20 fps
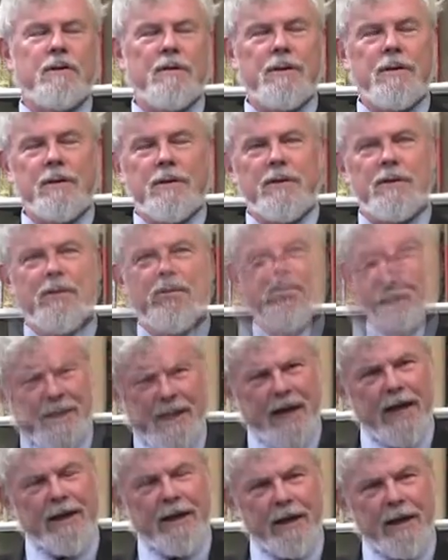in
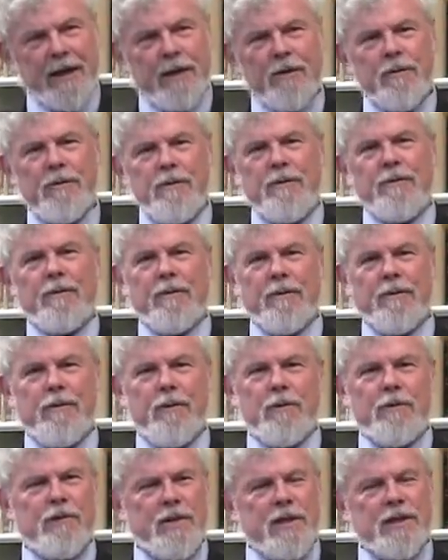the I, I, think you if
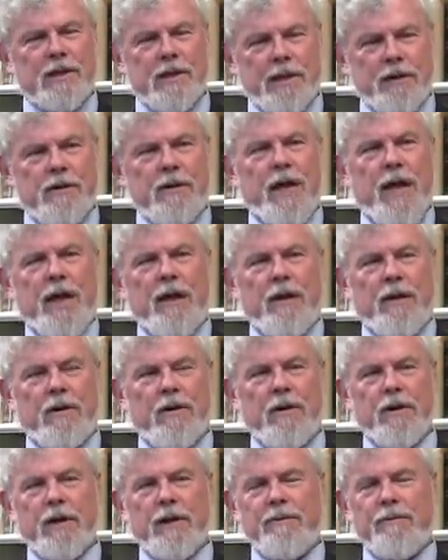you just look at it
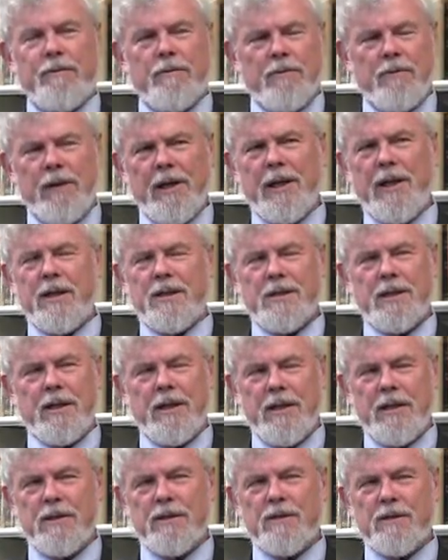long enough you realize that
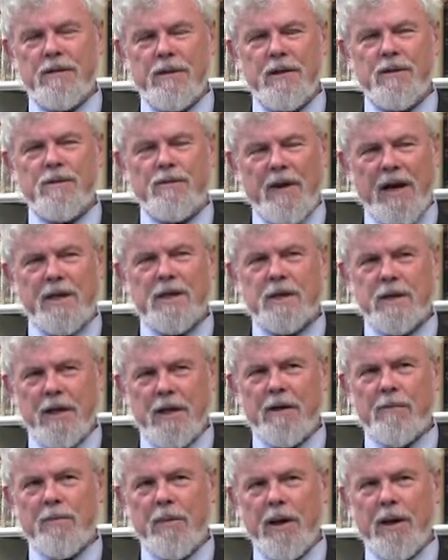he's he's
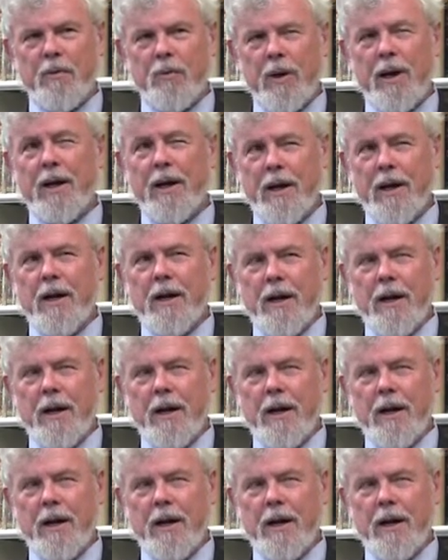fascinated by what